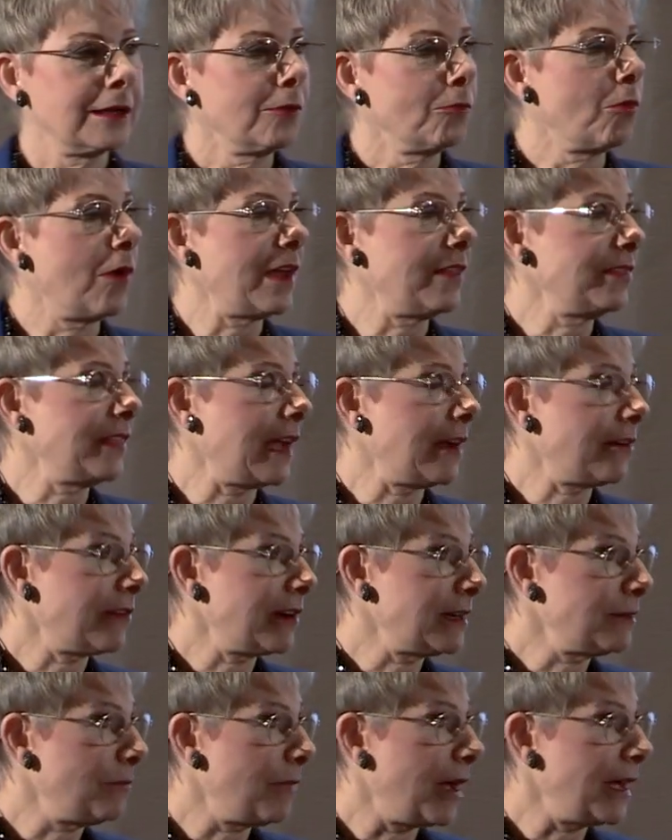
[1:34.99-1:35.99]
When they're
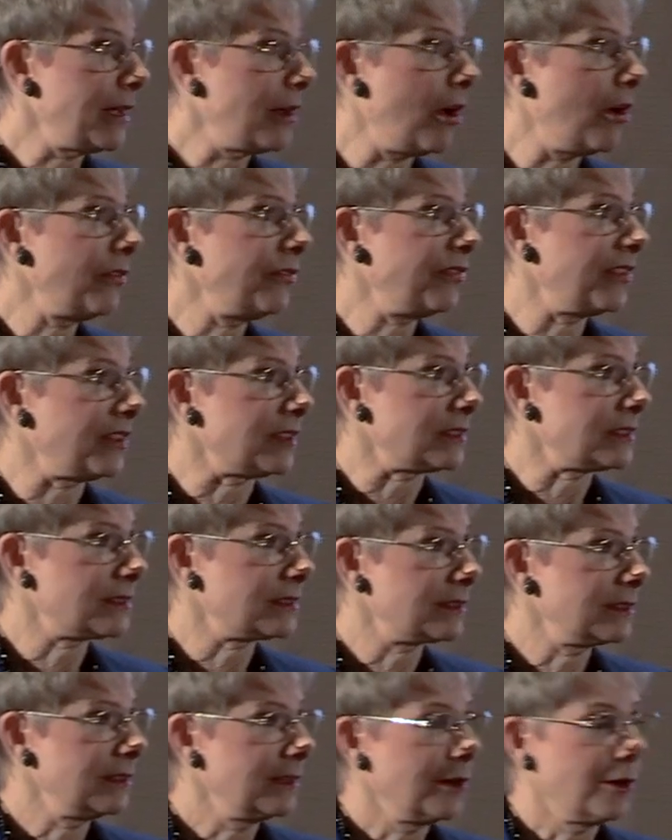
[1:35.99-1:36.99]
in my
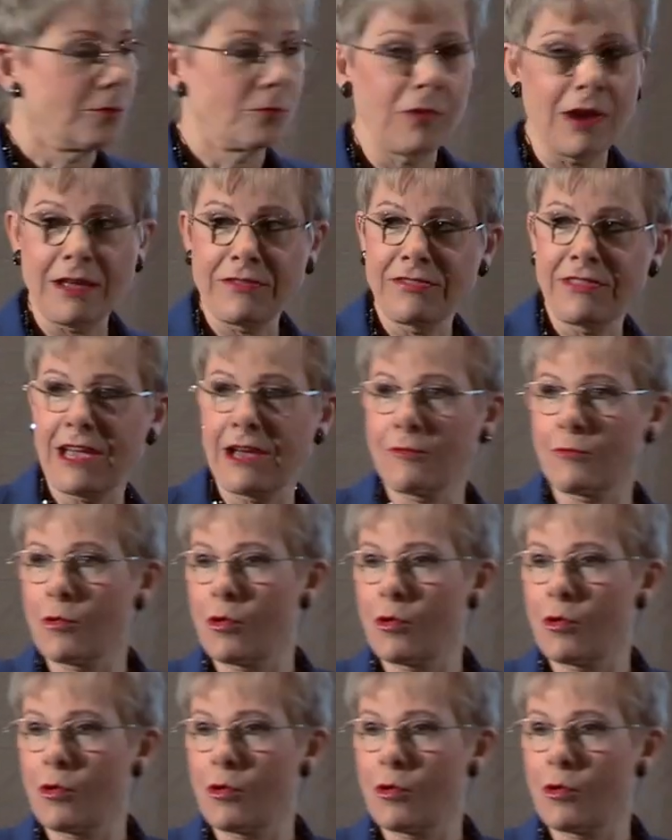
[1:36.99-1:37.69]
office, when they're